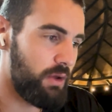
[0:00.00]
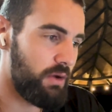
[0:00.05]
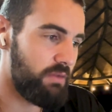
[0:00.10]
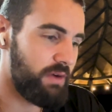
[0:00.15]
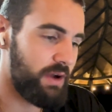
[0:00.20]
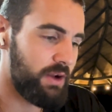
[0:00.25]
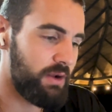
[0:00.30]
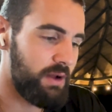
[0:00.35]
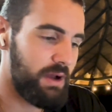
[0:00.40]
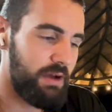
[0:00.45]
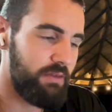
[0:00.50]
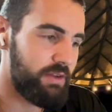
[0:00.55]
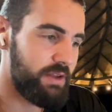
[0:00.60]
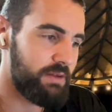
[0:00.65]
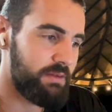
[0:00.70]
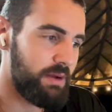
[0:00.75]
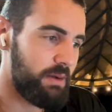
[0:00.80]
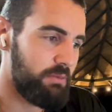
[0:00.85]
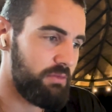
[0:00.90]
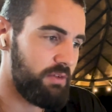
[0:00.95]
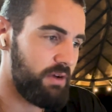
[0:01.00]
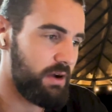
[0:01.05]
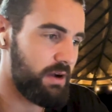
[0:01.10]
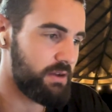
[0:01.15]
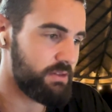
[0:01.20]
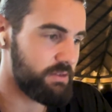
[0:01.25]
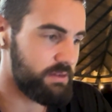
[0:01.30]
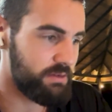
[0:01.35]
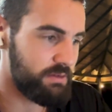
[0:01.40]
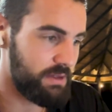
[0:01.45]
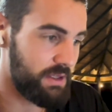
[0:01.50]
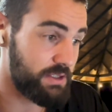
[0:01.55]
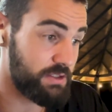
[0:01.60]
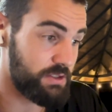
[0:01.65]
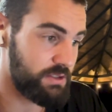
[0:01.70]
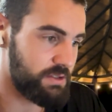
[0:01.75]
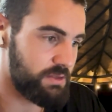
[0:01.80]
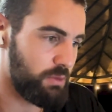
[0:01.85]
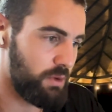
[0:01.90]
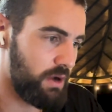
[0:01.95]
If I don't have it, I'm fucked. That's
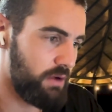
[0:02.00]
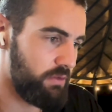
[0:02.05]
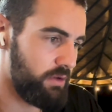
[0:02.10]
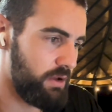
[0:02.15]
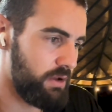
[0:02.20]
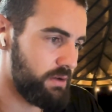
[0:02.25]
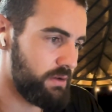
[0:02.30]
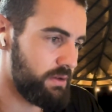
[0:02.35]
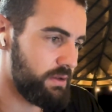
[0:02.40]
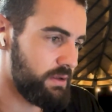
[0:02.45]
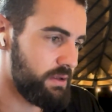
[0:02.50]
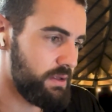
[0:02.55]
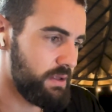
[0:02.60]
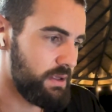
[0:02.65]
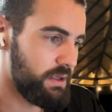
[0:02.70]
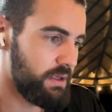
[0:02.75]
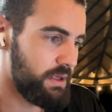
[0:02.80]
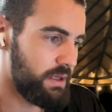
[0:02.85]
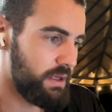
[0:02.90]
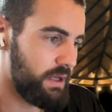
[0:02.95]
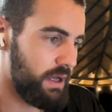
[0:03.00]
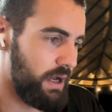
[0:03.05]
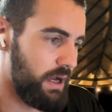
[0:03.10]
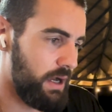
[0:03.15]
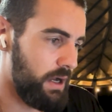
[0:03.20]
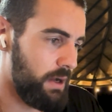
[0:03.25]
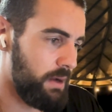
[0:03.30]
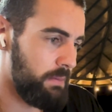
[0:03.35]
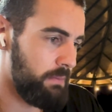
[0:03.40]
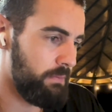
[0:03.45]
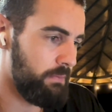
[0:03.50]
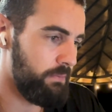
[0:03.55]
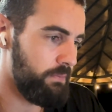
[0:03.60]
just what I've learned. Um,